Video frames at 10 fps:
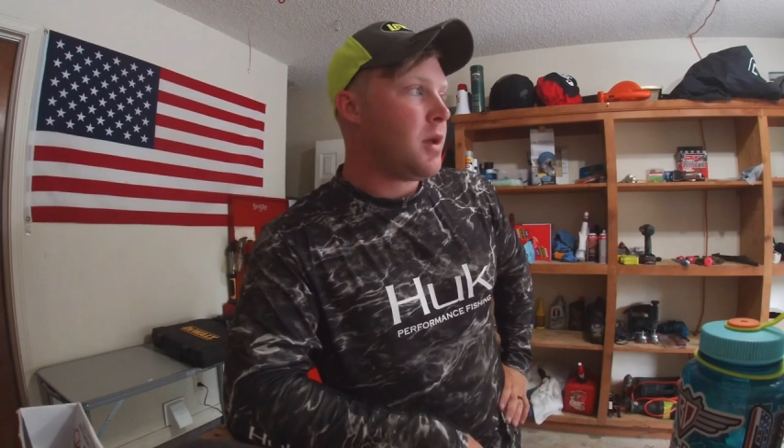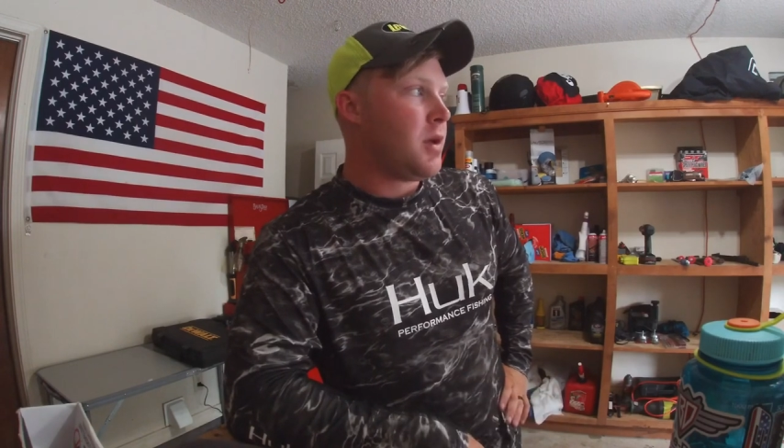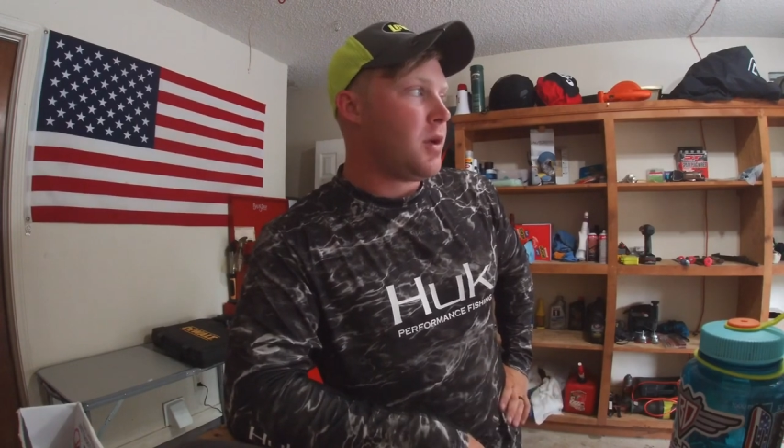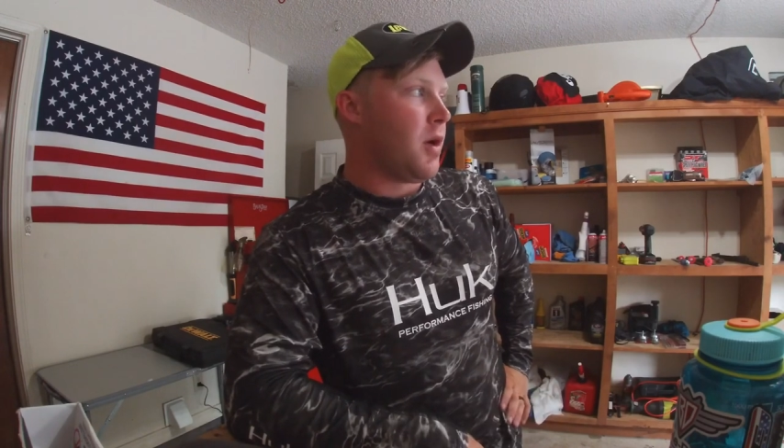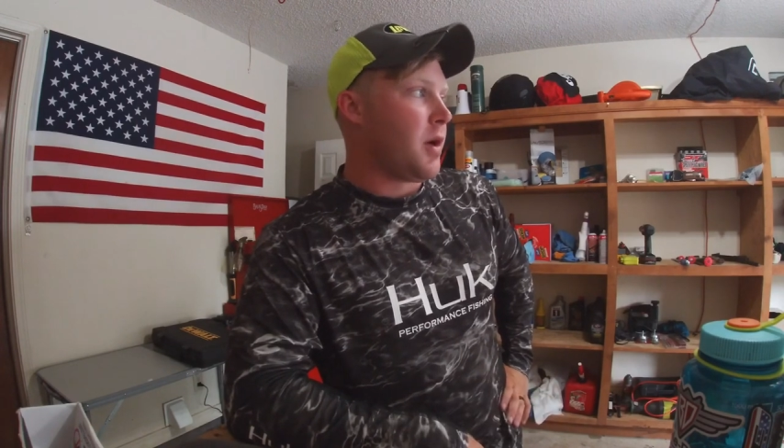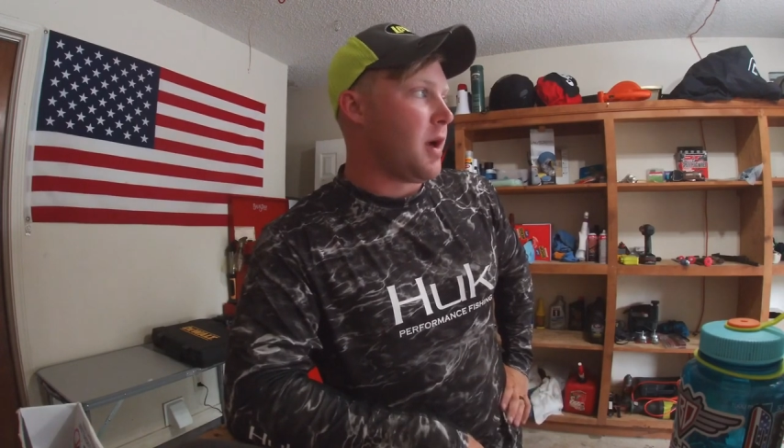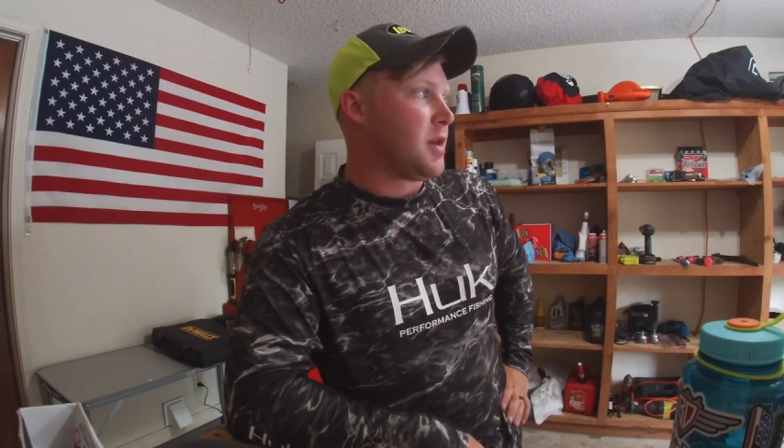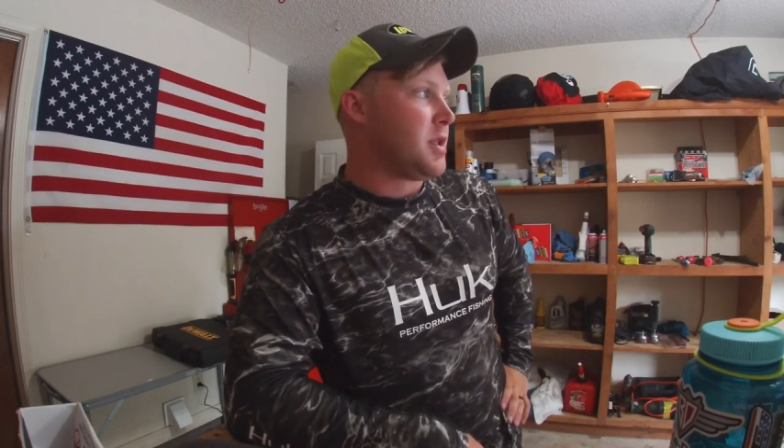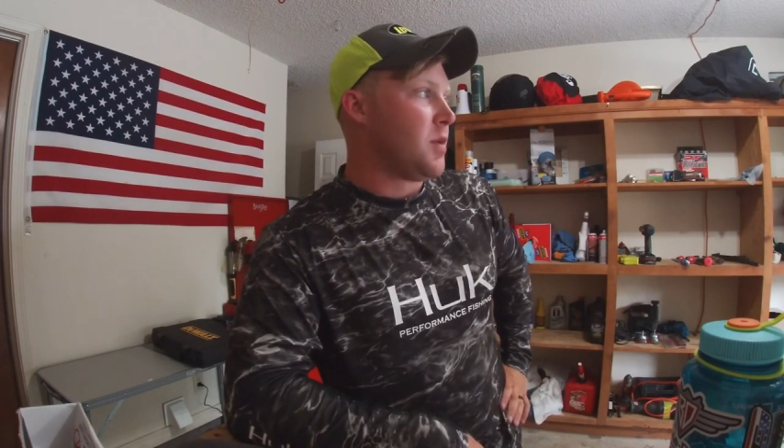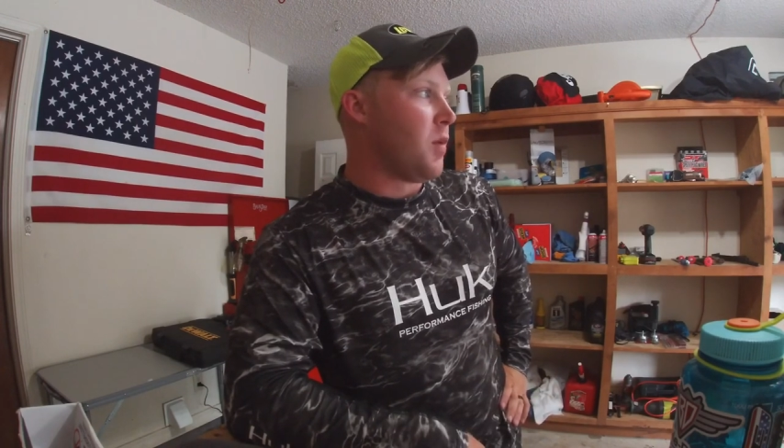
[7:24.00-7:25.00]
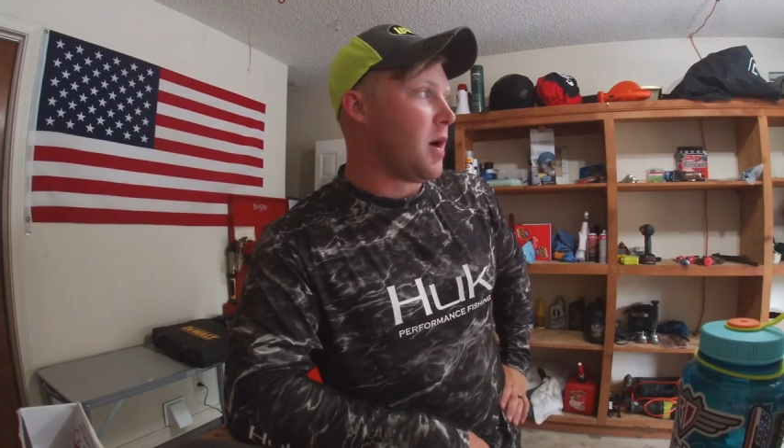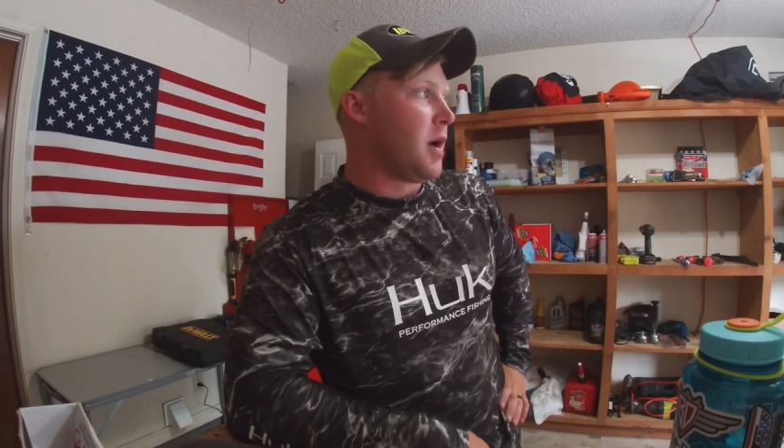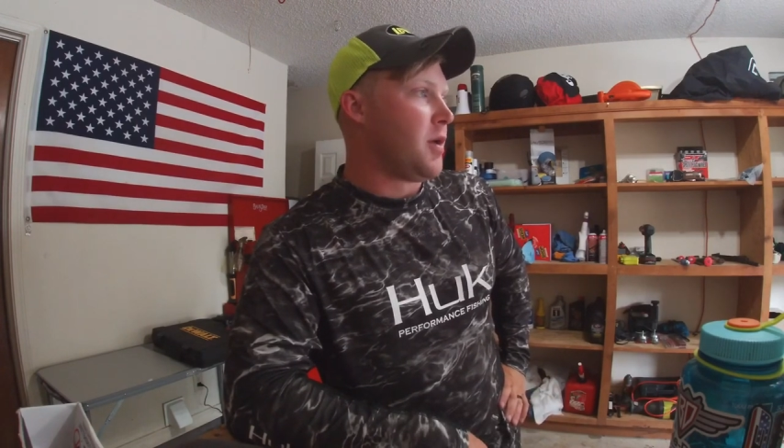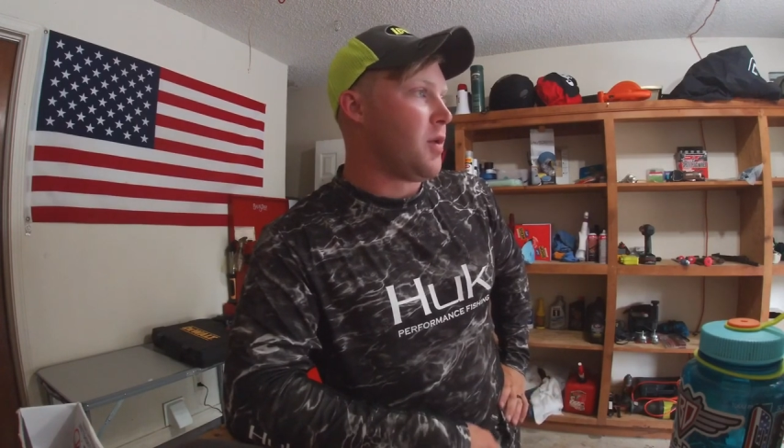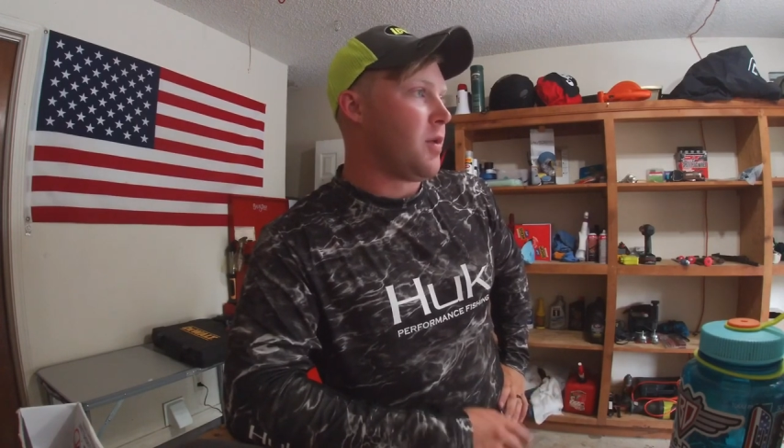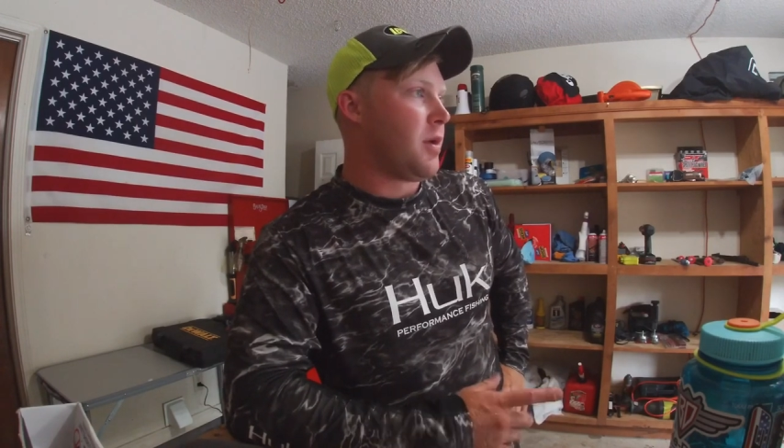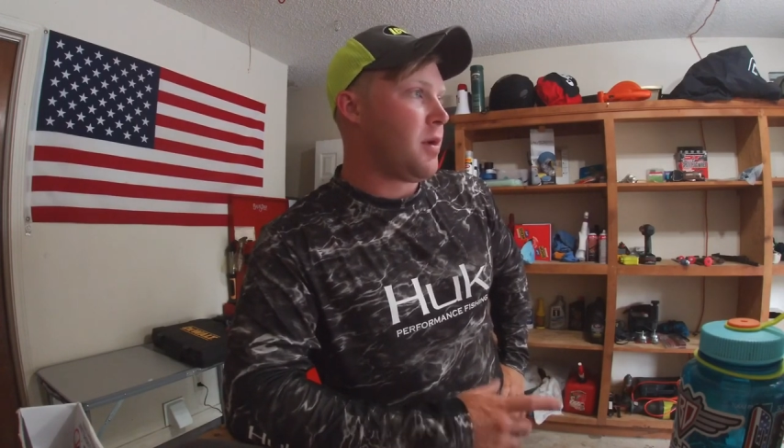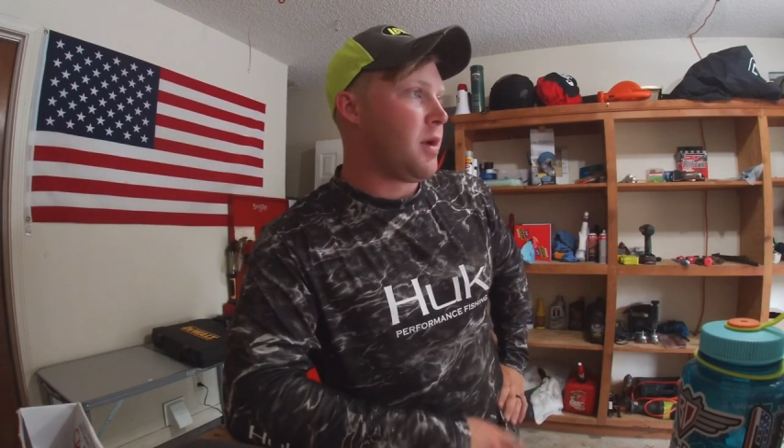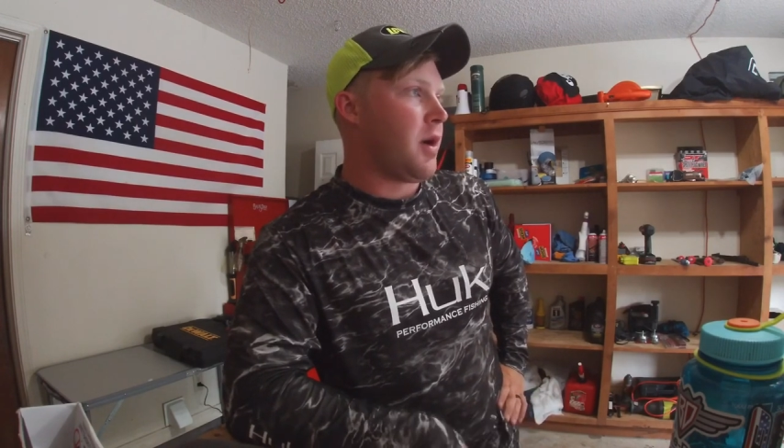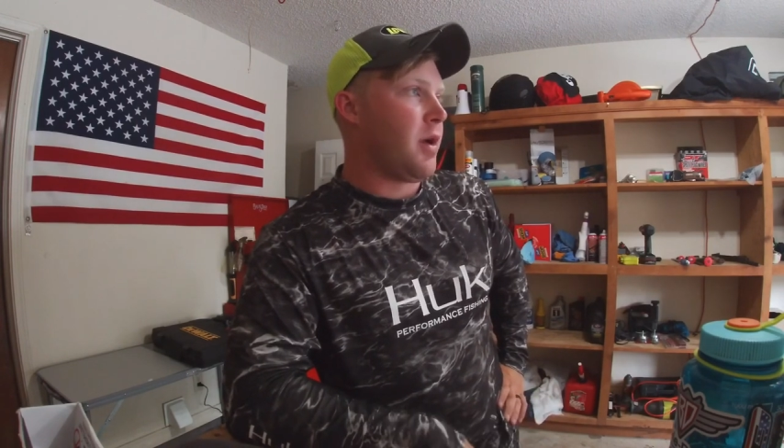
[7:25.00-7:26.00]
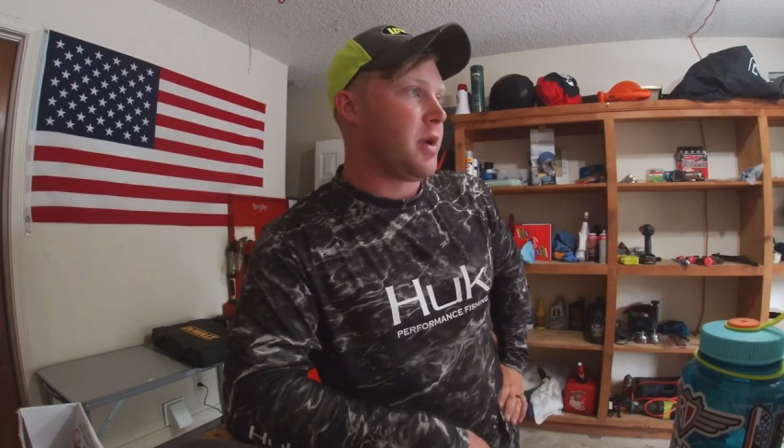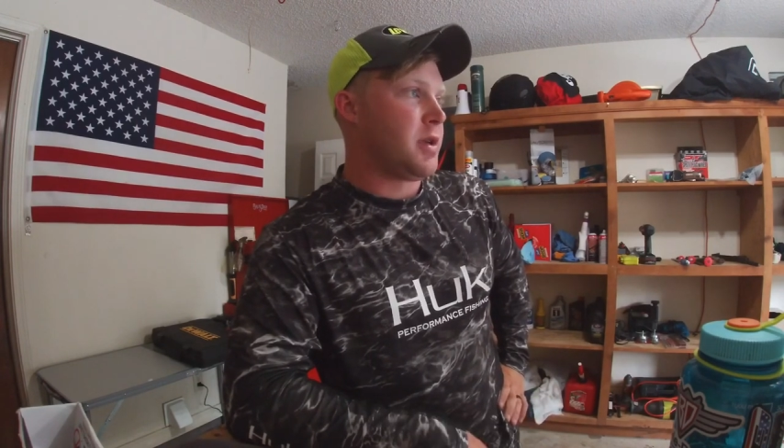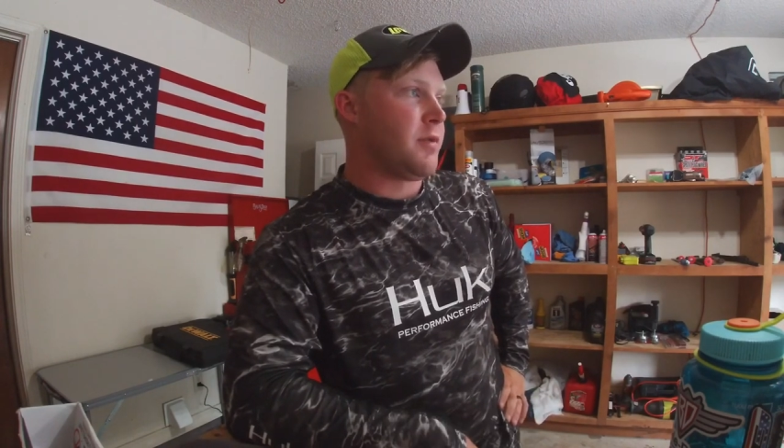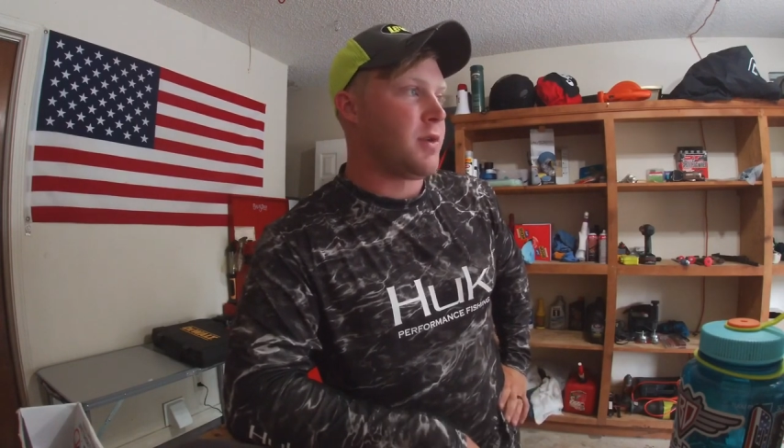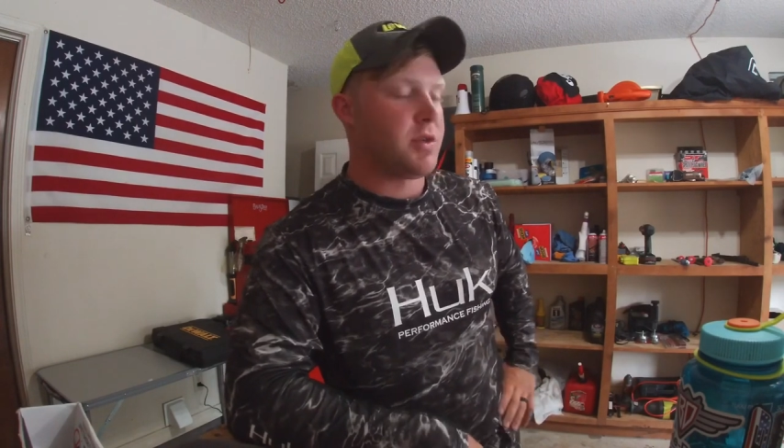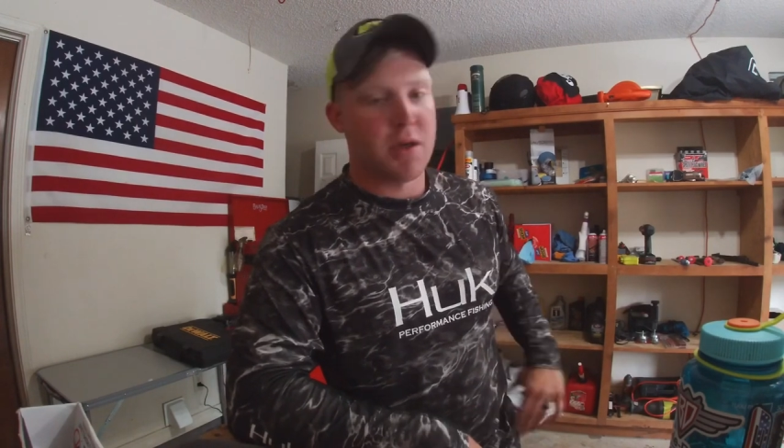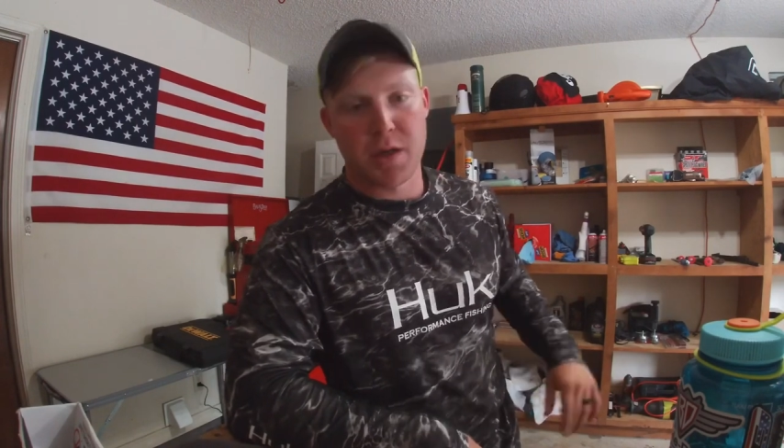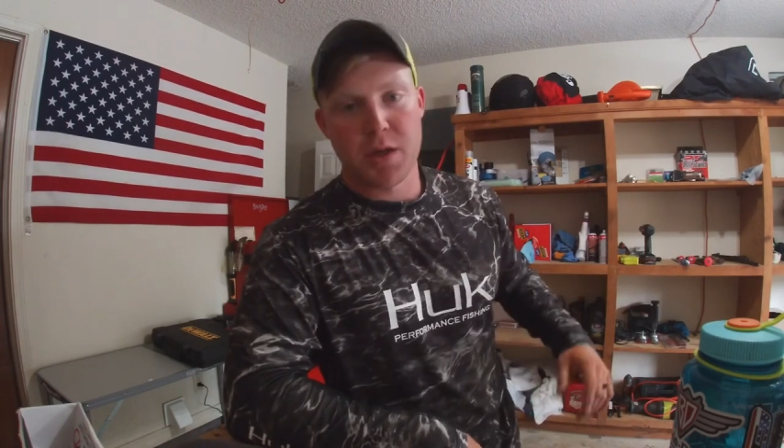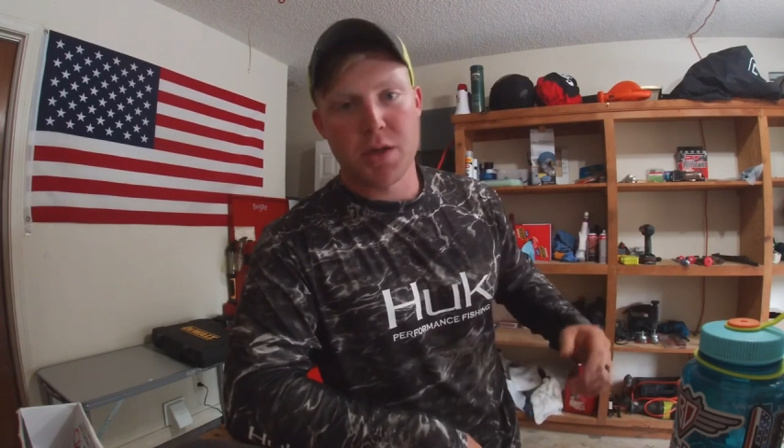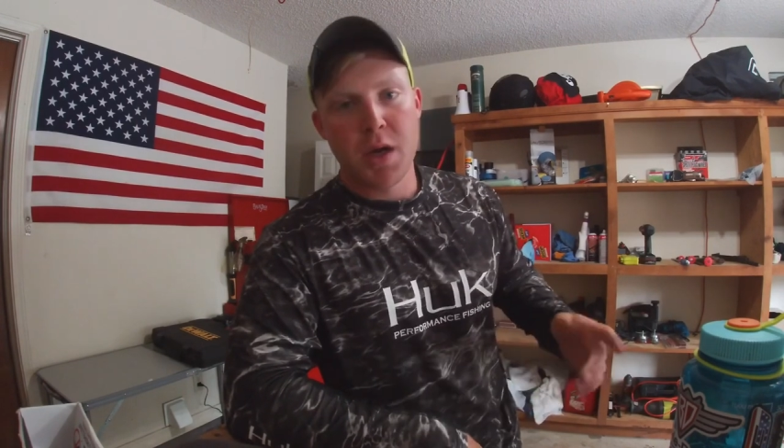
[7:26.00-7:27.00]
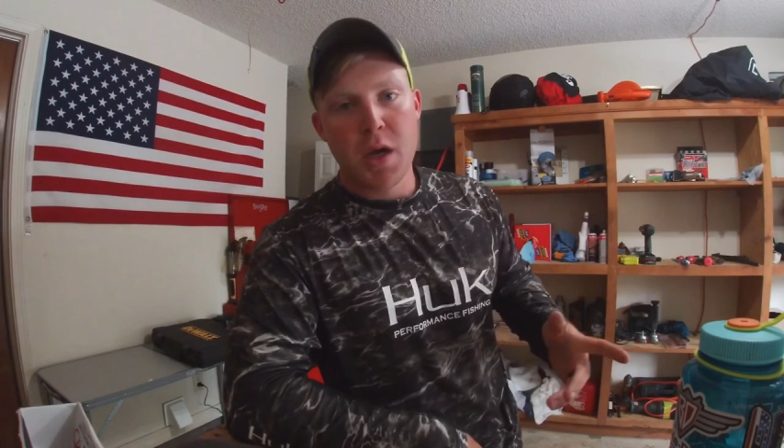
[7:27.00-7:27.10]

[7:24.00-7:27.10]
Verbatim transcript: y'all can kind of see what I do and how I catch the fish that I catch.